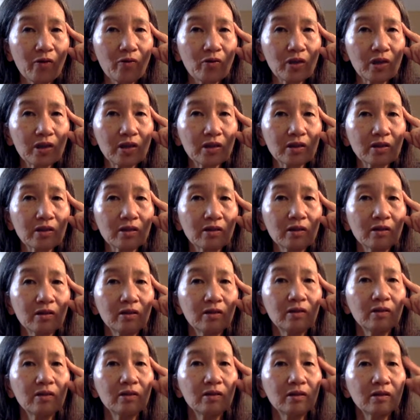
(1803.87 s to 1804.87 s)
was
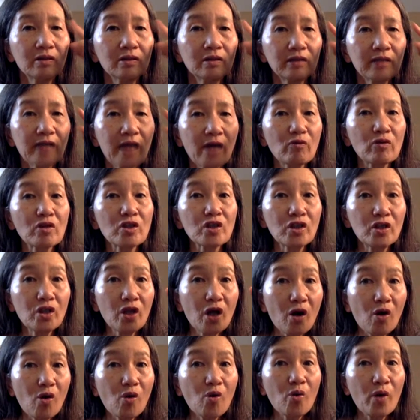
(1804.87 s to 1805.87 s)
there was
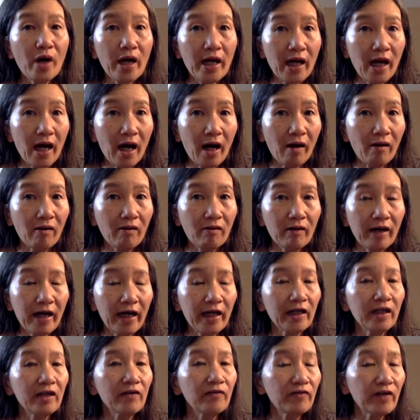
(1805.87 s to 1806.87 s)
no way out,
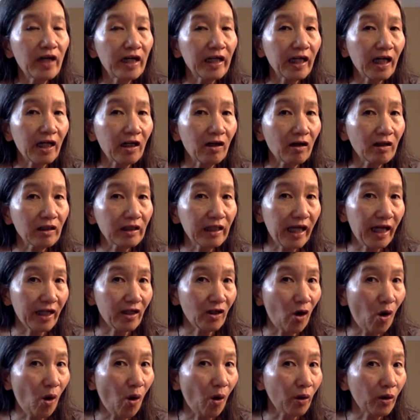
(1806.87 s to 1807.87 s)
and if they cannot get
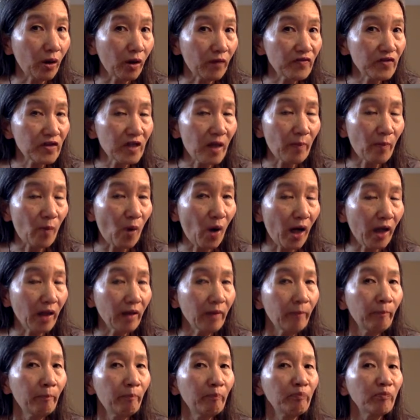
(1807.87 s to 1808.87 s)
a hold of someone,
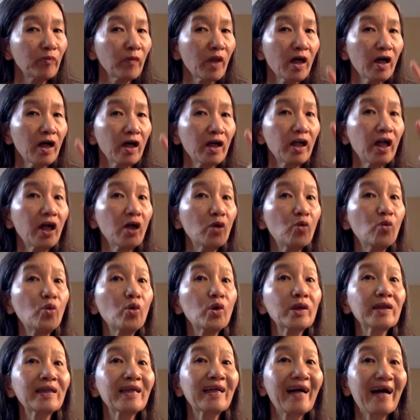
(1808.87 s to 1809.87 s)
they
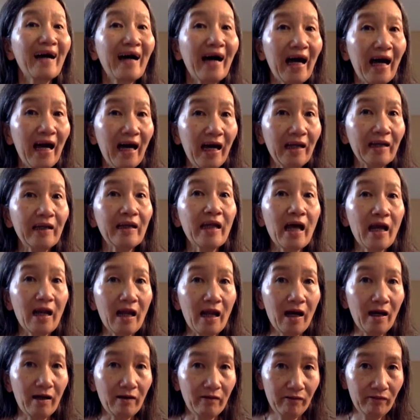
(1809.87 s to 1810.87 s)
would end their
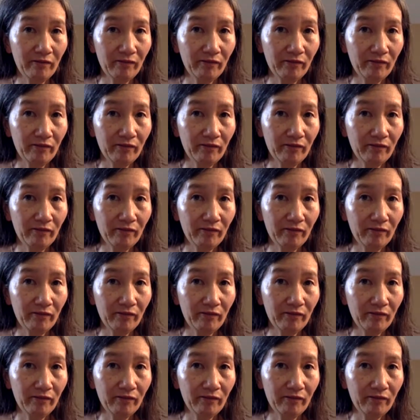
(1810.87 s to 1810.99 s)
life.